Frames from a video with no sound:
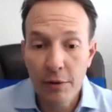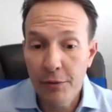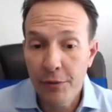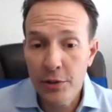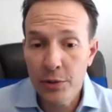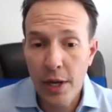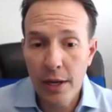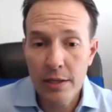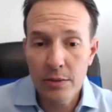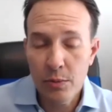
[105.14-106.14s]
first way
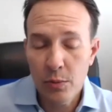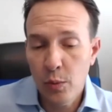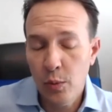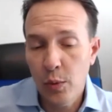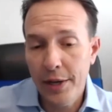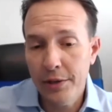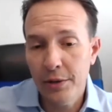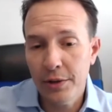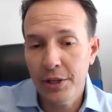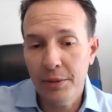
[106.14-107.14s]
is when you're
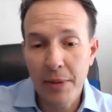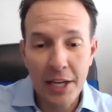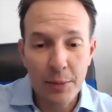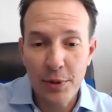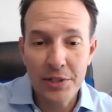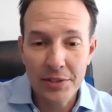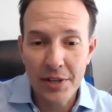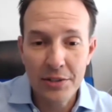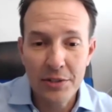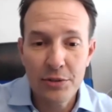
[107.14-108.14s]
going to make a
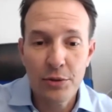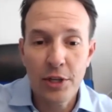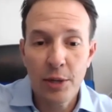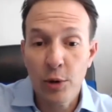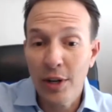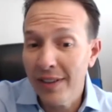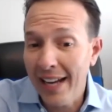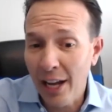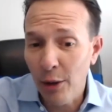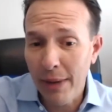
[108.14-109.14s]
presentation to them, or even
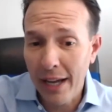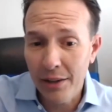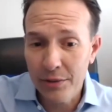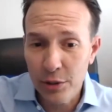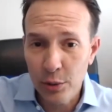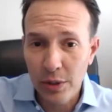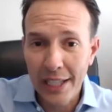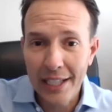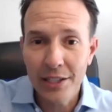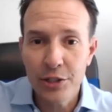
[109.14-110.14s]
outbound to
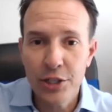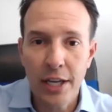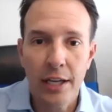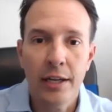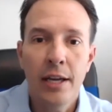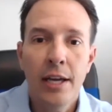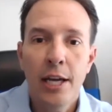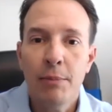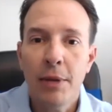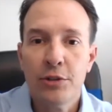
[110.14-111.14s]
lead gen,
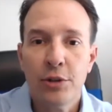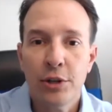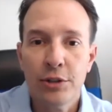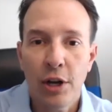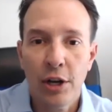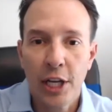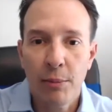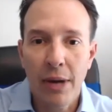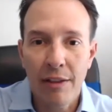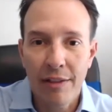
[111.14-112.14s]
make sure you're talking
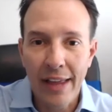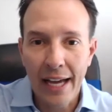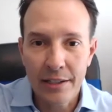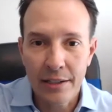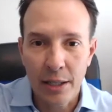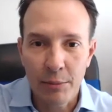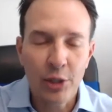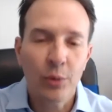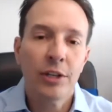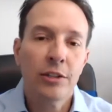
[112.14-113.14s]
about that to them. You
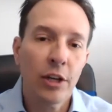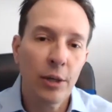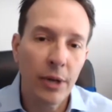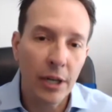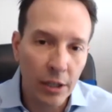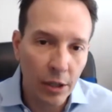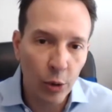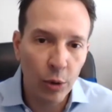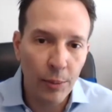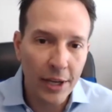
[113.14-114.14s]
don't want to talk about a
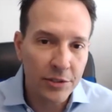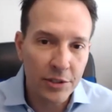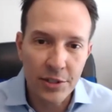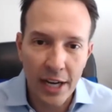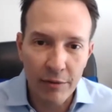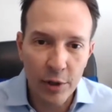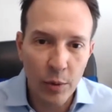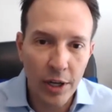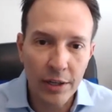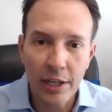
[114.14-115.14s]
global message to
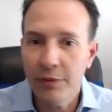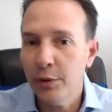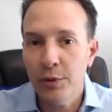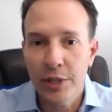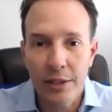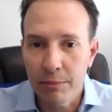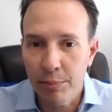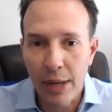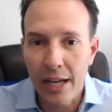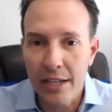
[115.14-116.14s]
everyone if you can
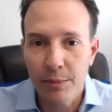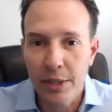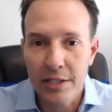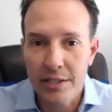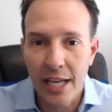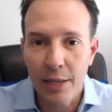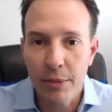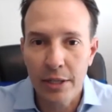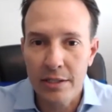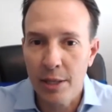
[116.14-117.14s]
possibly
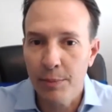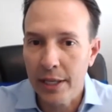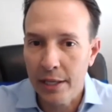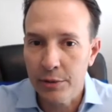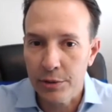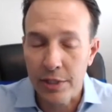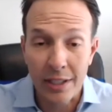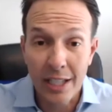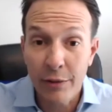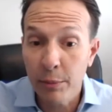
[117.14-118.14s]
segment to something interesting.
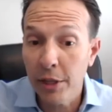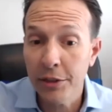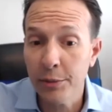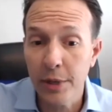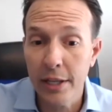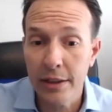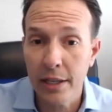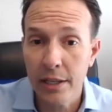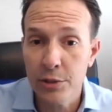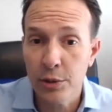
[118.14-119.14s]
Give them the three
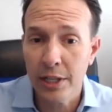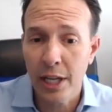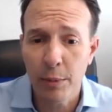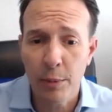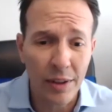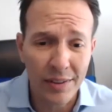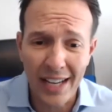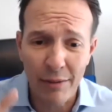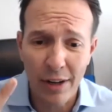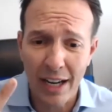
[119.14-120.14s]
things you can help them with.
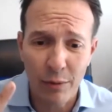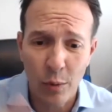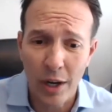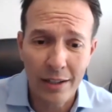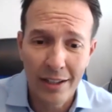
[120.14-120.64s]
Never have one,